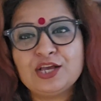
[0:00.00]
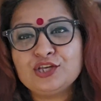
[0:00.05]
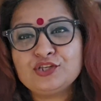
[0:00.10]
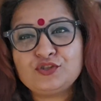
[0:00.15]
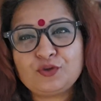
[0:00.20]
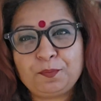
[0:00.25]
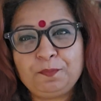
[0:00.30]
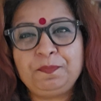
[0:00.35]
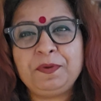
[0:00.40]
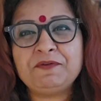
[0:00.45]

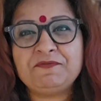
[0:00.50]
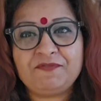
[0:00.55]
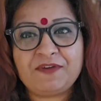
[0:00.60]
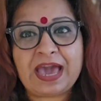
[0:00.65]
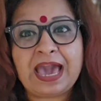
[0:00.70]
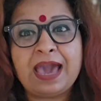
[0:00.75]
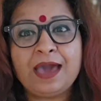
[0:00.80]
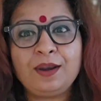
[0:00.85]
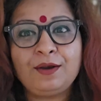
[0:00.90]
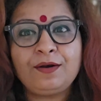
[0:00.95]
So
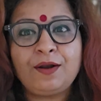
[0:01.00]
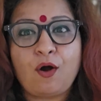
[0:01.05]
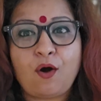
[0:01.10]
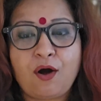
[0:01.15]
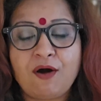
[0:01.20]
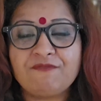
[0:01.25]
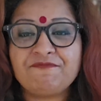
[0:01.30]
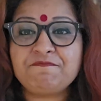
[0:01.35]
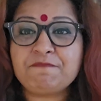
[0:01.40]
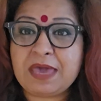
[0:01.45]
beware
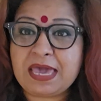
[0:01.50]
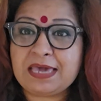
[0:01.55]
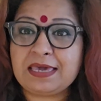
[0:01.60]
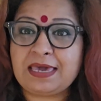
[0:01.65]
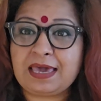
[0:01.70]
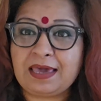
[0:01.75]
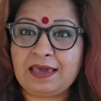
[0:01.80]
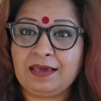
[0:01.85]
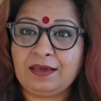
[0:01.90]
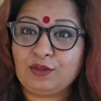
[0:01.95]
of
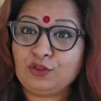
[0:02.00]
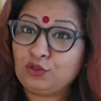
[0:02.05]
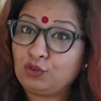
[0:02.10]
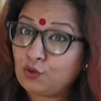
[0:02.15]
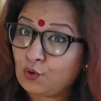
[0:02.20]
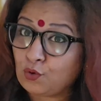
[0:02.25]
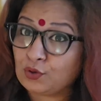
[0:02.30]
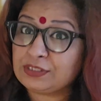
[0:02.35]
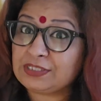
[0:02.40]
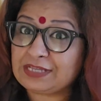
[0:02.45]
making
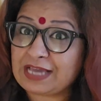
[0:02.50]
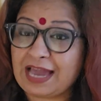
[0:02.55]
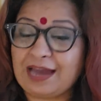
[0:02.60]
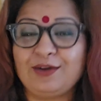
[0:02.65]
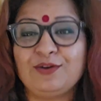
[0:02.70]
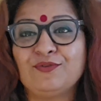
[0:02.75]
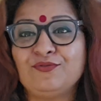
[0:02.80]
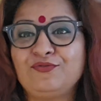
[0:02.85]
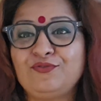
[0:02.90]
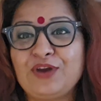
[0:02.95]
those
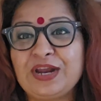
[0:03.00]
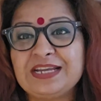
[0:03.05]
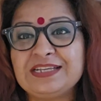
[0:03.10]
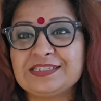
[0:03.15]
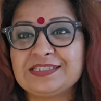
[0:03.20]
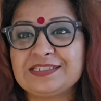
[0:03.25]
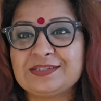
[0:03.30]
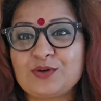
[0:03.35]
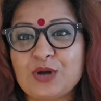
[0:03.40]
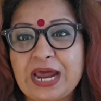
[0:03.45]
kind of
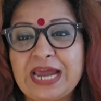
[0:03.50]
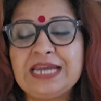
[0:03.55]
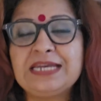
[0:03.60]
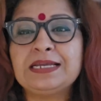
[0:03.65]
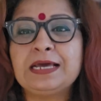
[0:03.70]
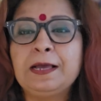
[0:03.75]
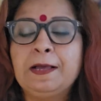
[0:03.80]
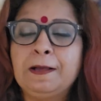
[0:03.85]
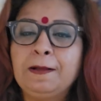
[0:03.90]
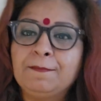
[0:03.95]
friends, right?